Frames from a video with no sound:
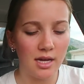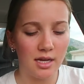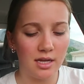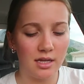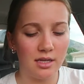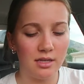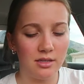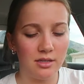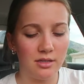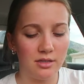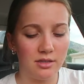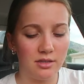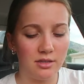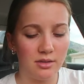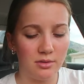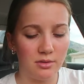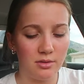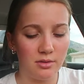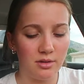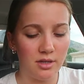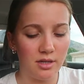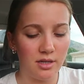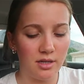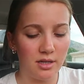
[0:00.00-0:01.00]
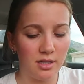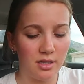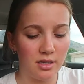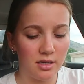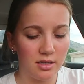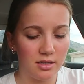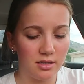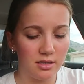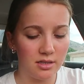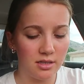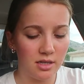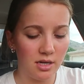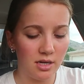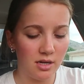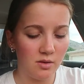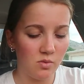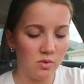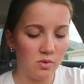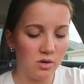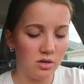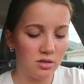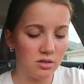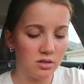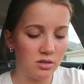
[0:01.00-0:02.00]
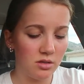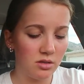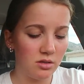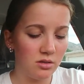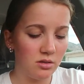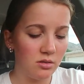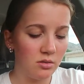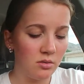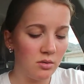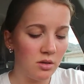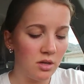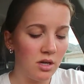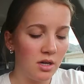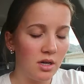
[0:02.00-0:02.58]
can do things that I want to.